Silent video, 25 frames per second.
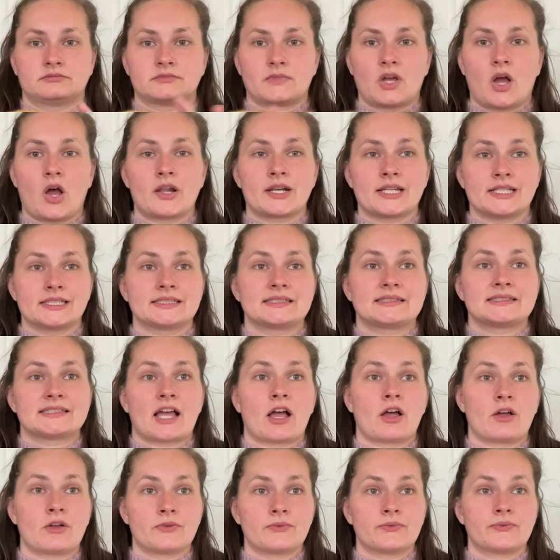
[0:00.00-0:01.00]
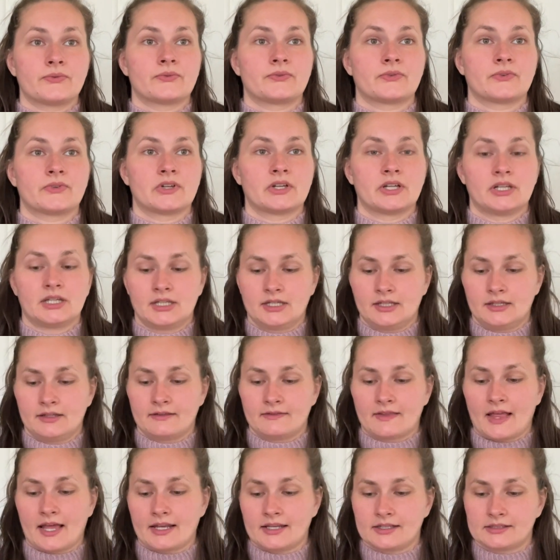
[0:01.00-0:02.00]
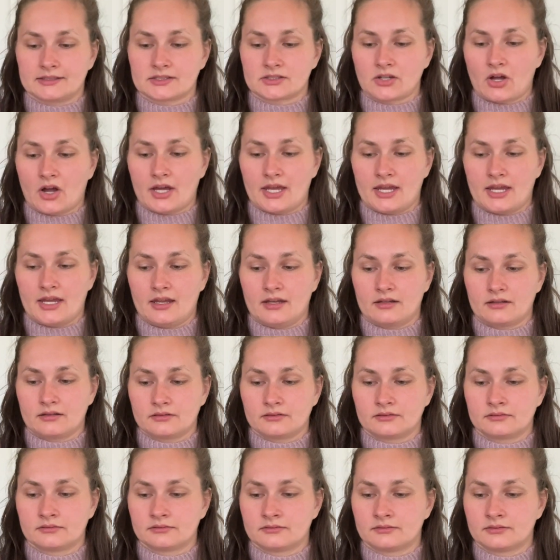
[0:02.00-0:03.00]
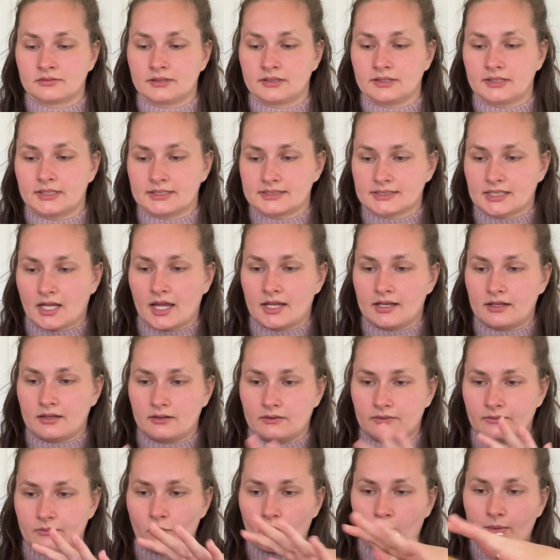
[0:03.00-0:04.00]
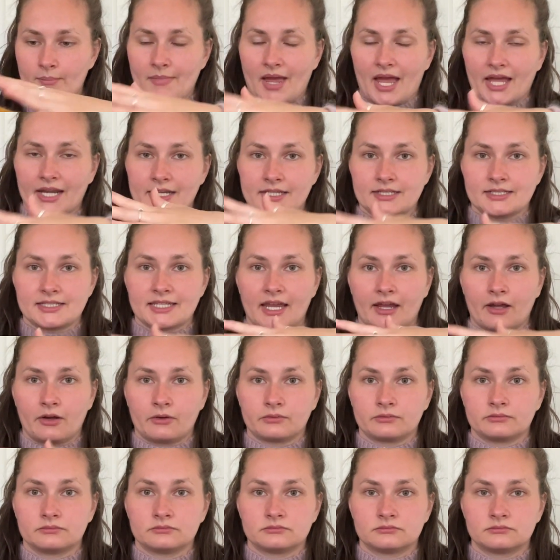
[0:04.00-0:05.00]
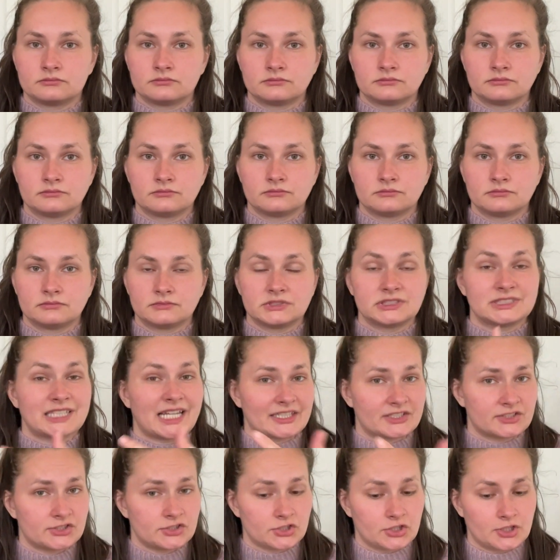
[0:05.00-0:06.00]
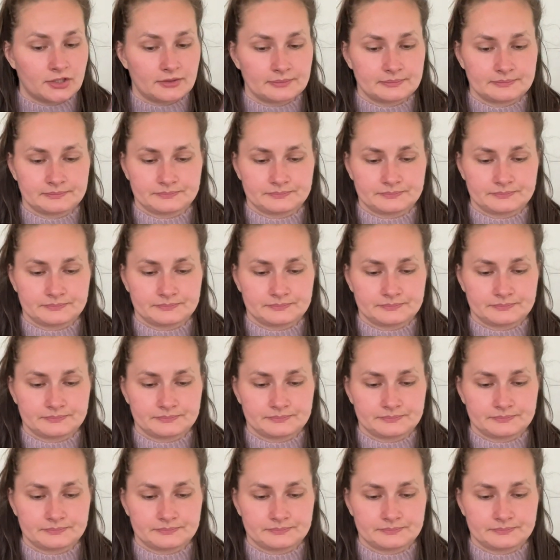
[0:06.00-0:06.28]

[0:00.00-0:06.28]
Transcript: on itself that it's gotten this kind of more matted down texture.